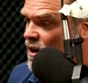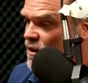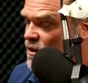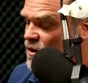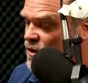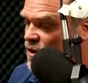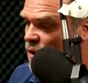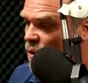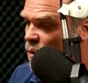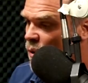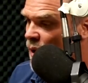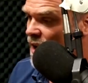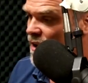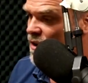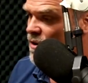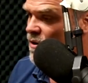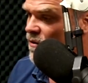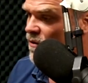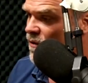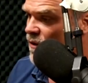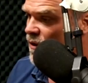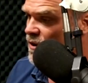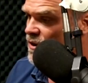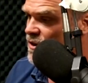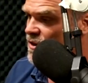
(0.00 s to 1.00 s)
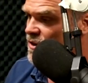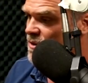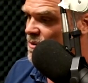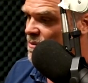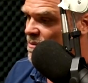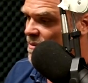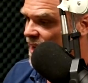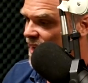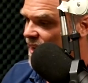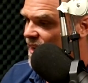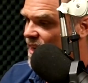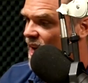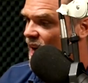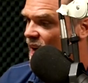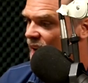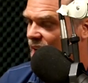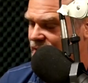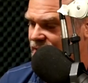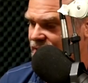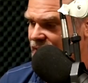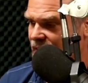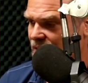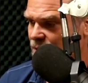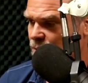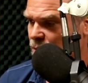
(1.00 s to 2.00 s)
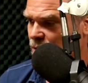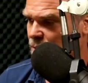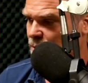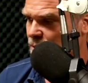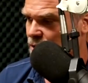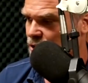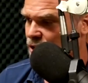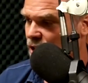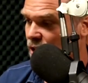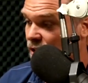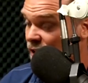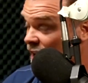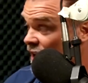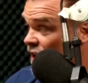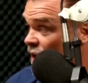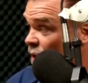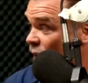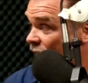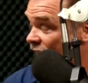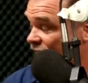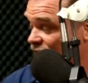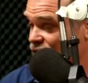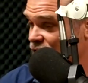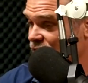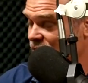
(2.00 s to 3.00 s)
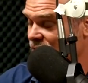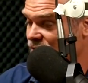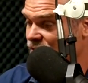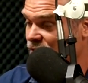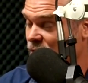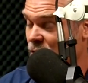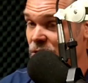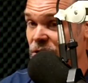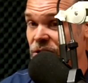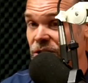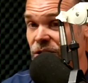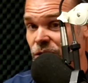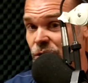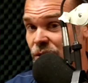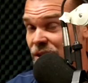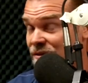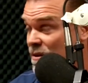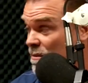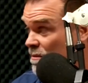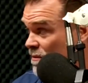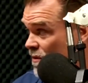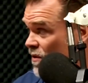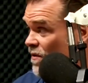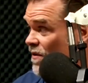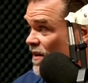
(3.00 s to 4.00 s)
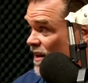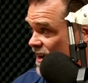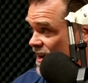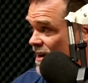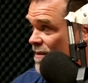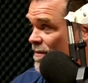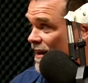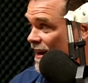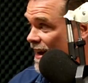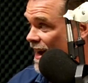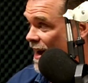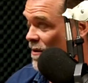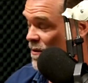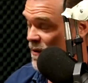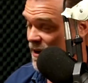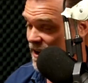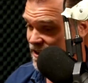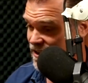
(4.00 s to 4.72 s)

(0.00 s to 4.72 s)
So when you first made contact with Bashar, and I know actually, folks, you have a movie coming out.